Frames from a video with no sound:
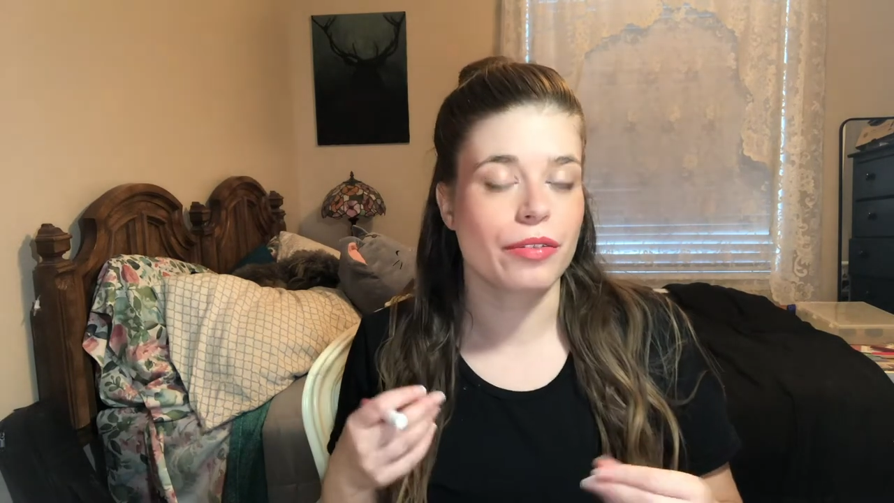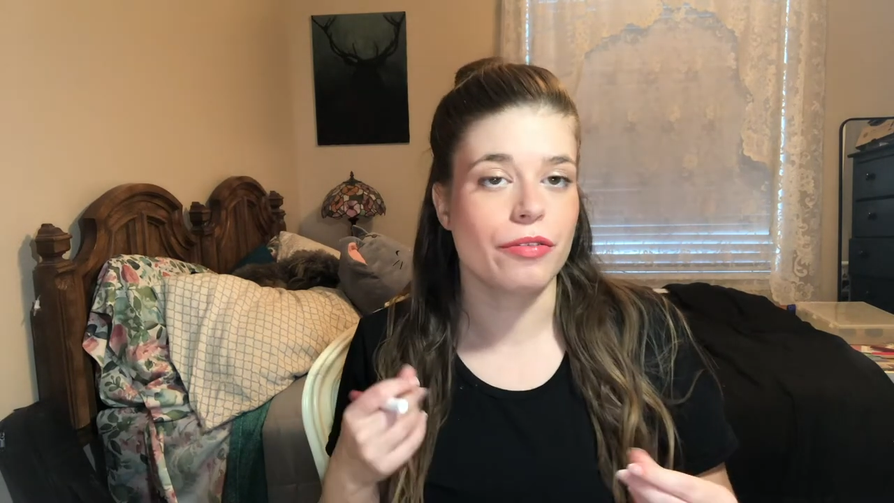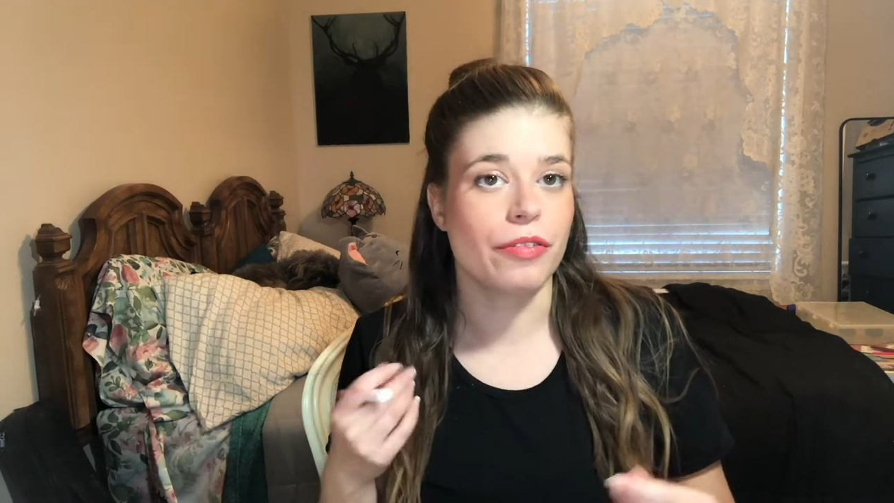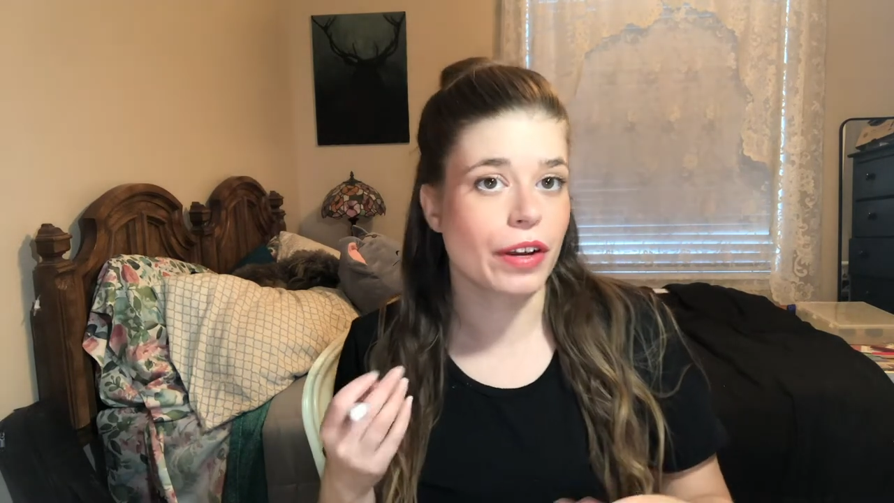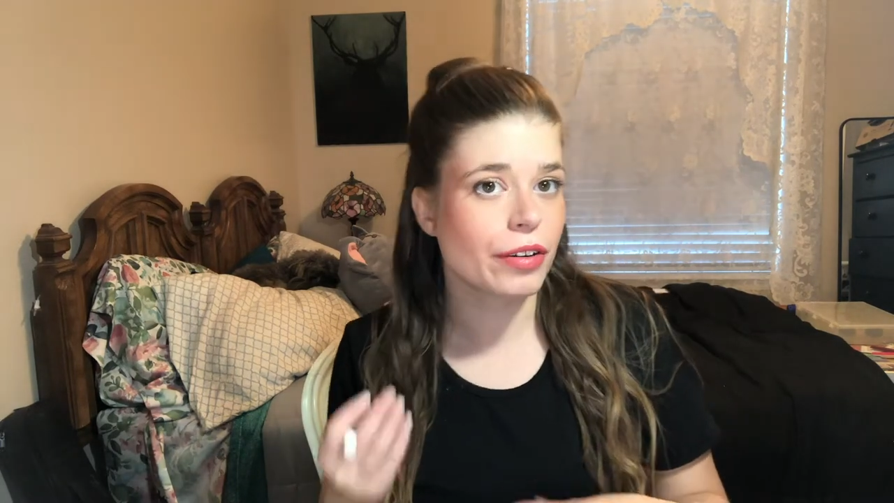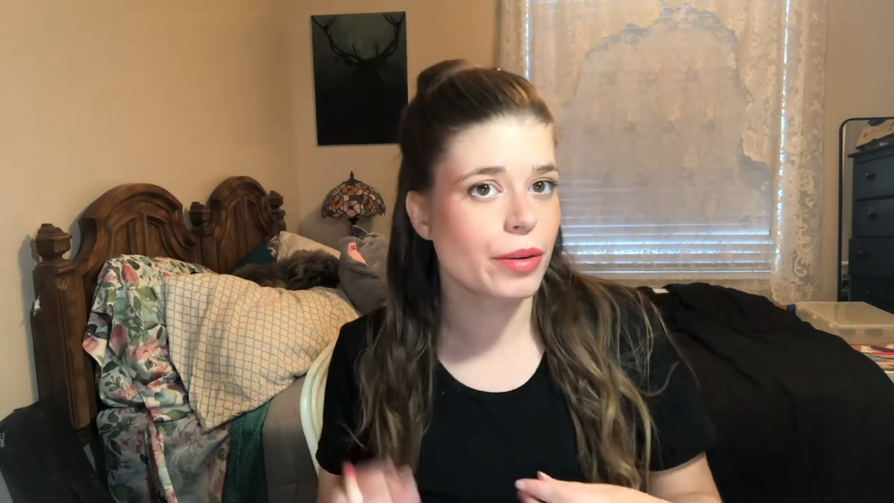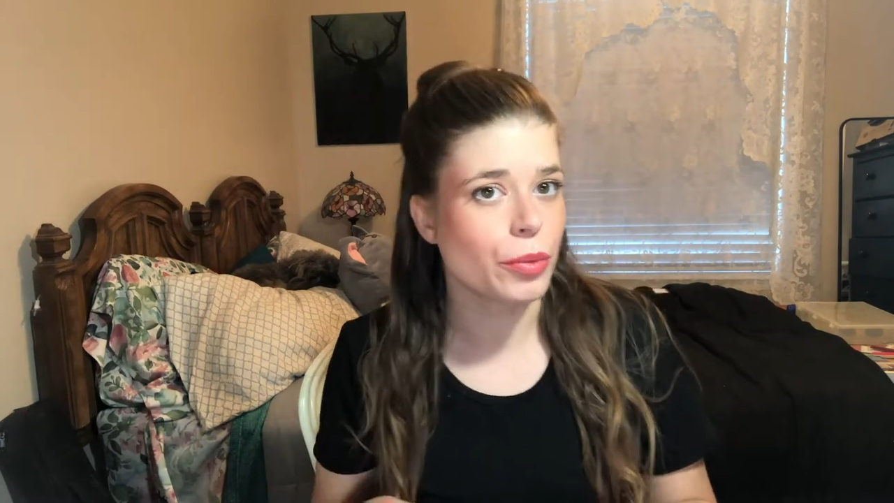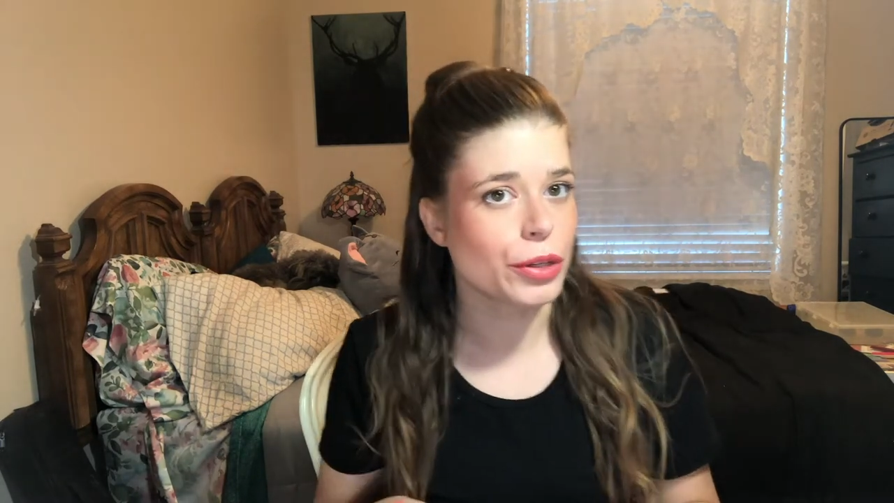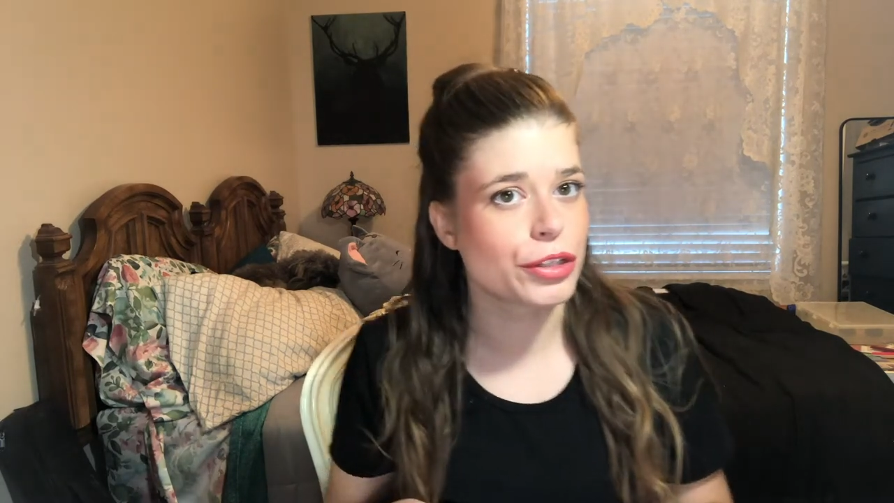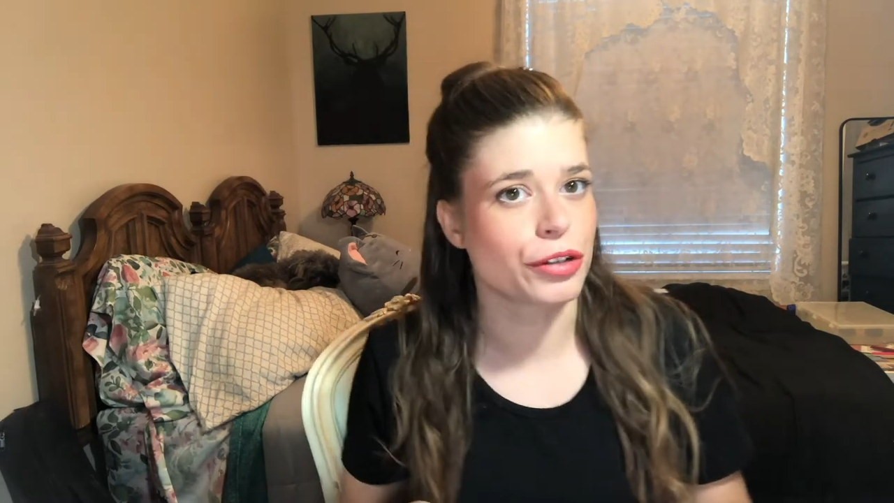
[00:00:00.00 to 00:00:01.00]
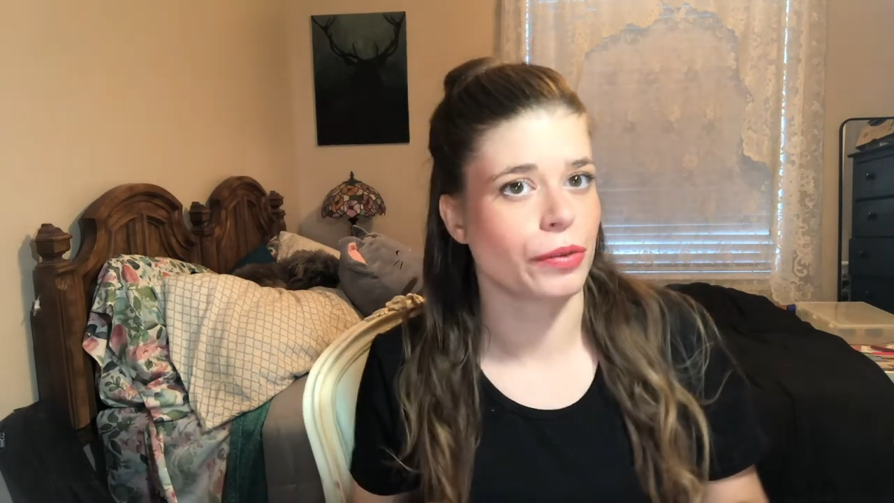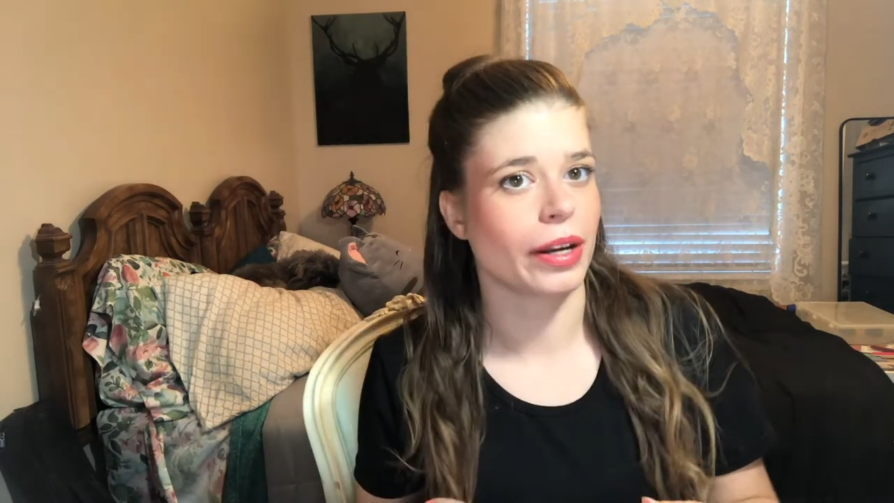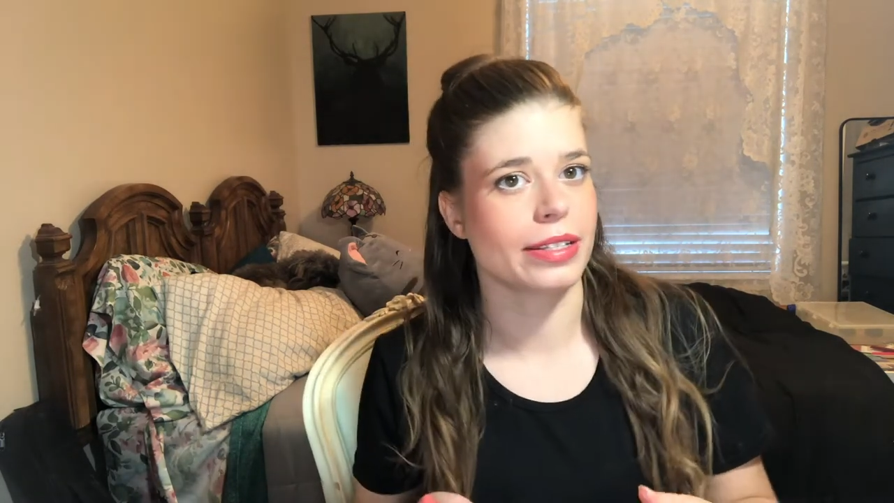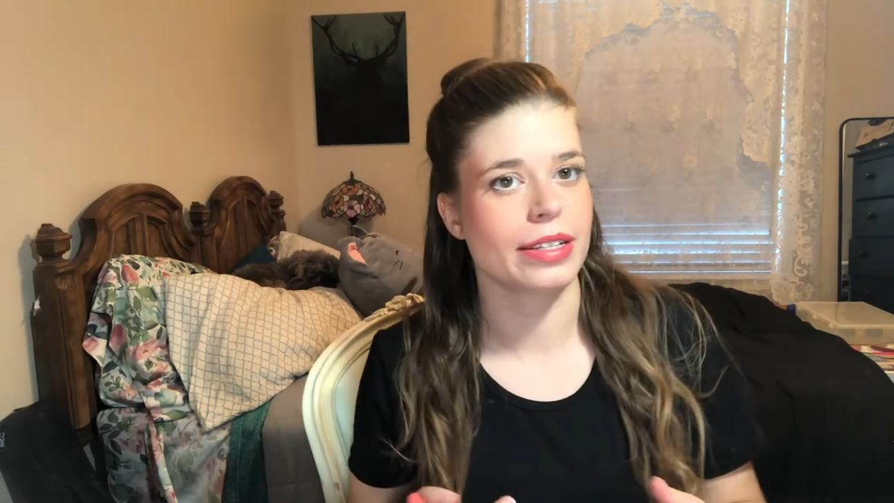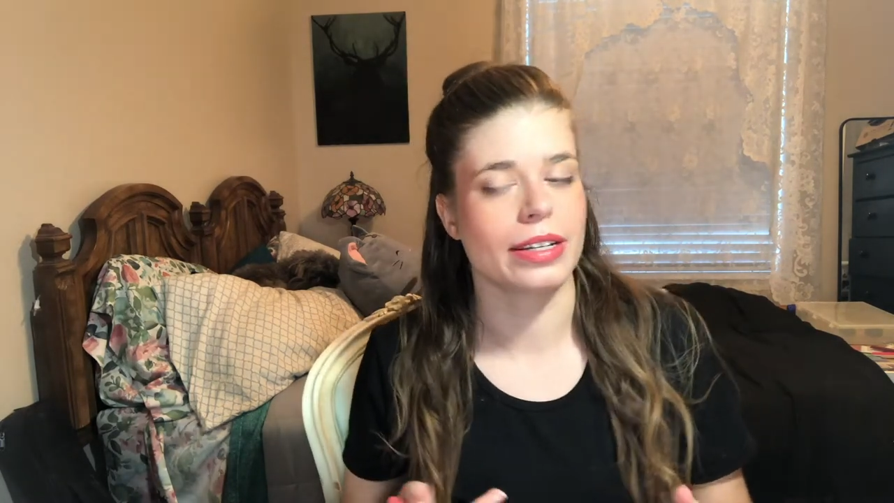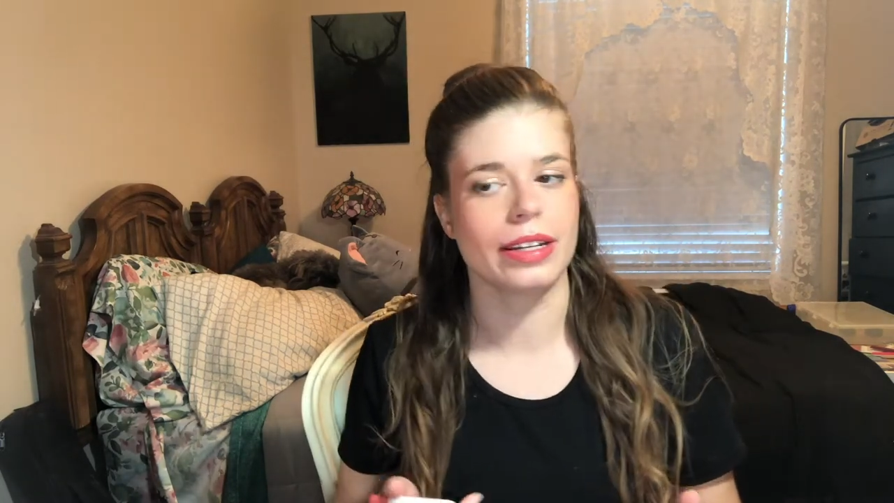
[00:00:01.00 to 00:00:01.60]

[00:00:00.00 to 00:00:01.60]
very moisturizing.